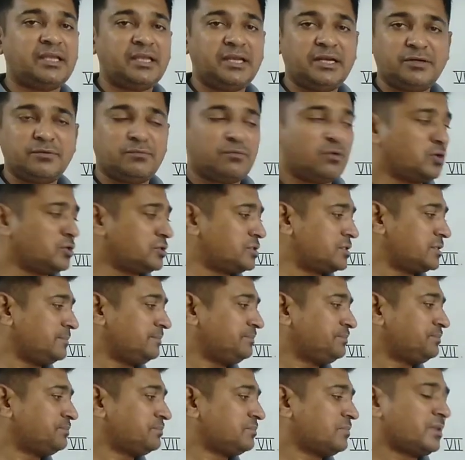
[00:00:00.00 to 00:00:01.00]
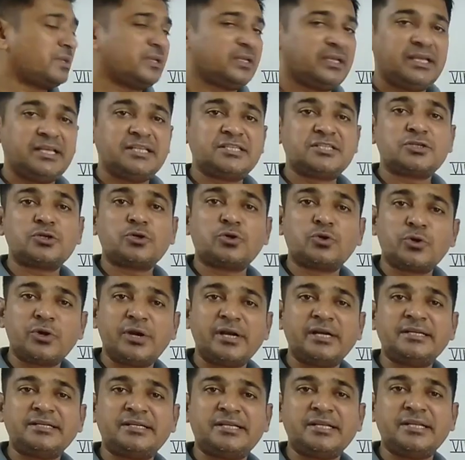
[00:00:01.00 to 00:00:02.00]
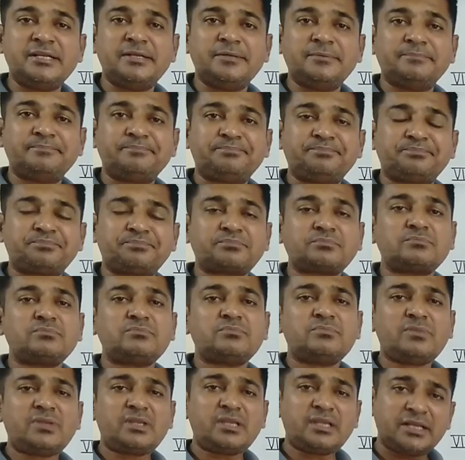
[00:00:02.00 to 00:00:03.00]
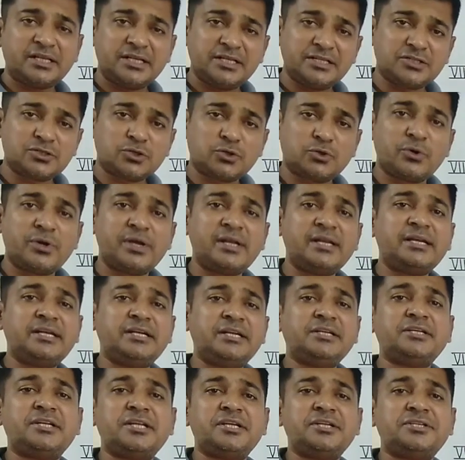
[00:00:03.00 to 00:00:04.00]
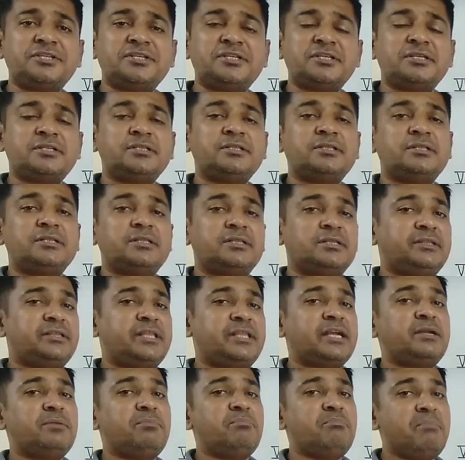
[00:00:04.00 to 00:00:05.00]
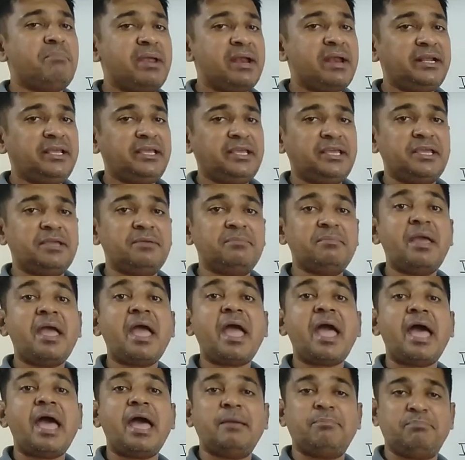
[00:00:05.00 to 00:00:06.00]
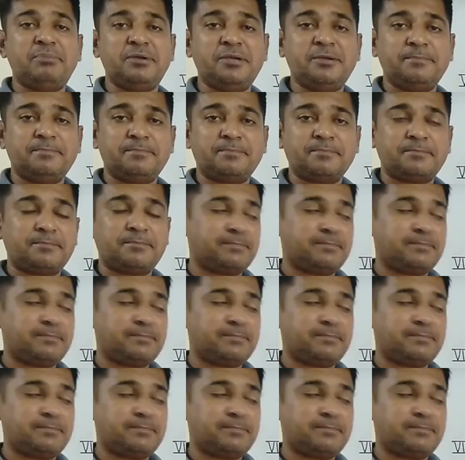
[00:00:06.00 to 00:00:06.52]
It was his cruelty, his cruel intention that made him happy.